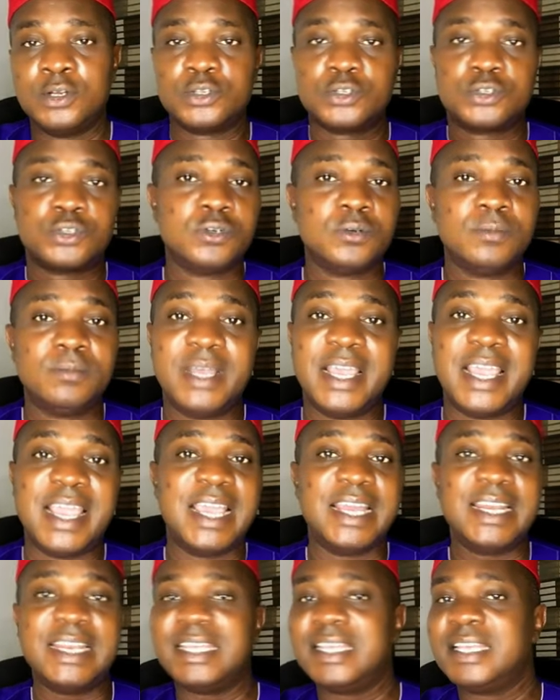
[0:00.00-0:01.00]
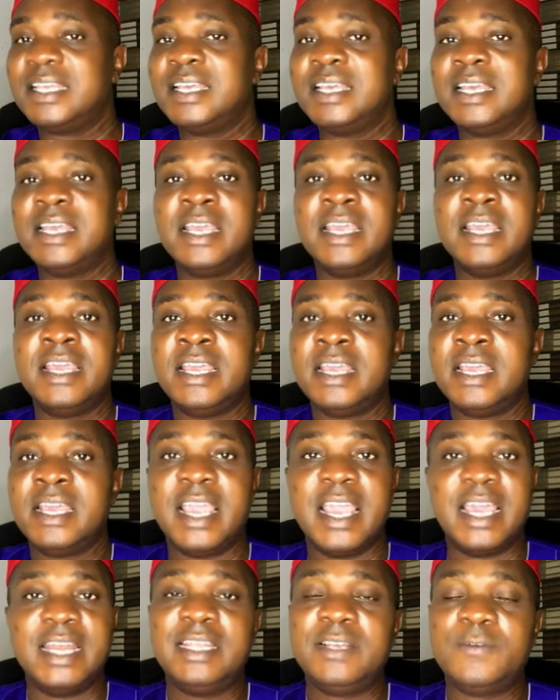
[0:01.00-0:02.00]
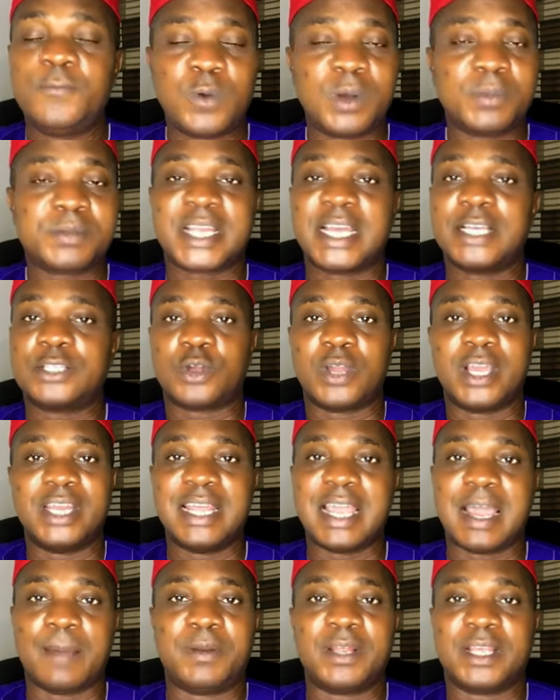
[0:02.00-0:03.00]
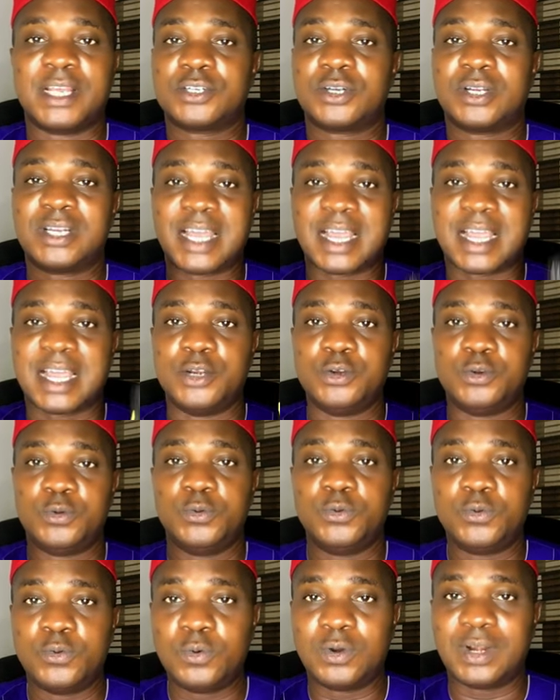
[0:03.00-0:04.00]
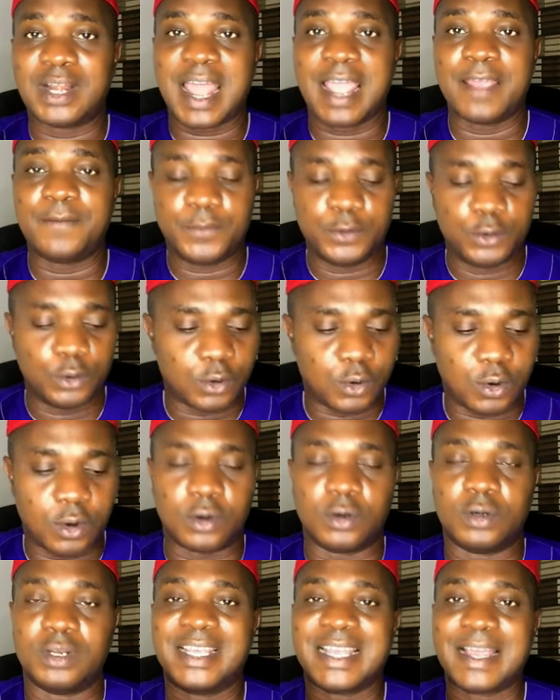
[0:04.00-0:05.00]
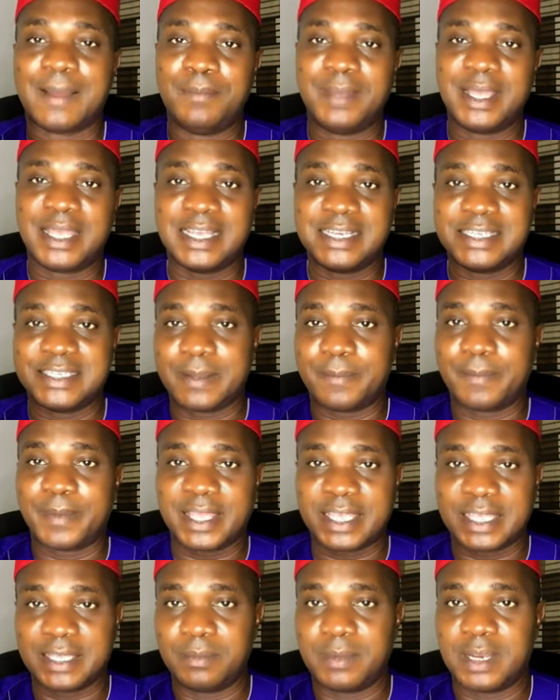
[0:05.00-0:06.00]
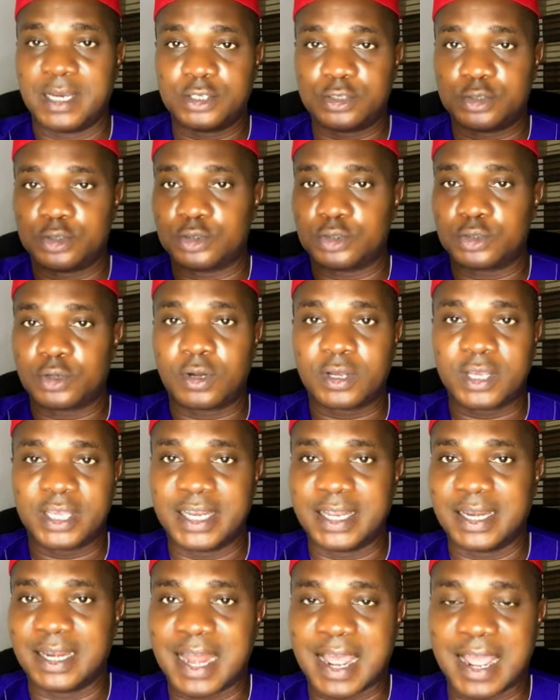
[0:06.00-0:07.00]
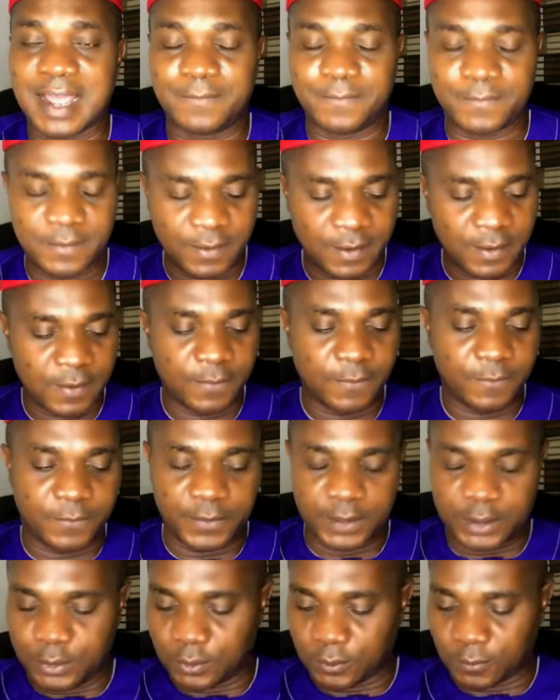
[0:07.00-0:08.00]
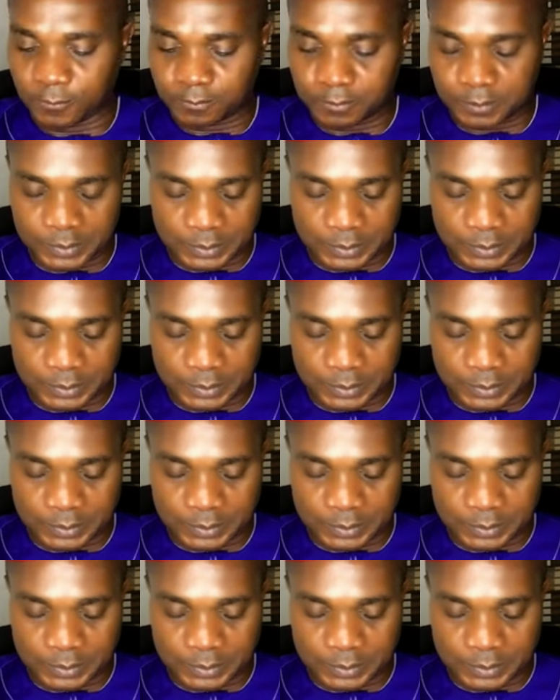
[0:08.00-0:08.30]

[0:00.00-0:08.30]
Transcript: Zoom, any any website or any application that can do live video call. You can make a JPEG image to talk in a live video.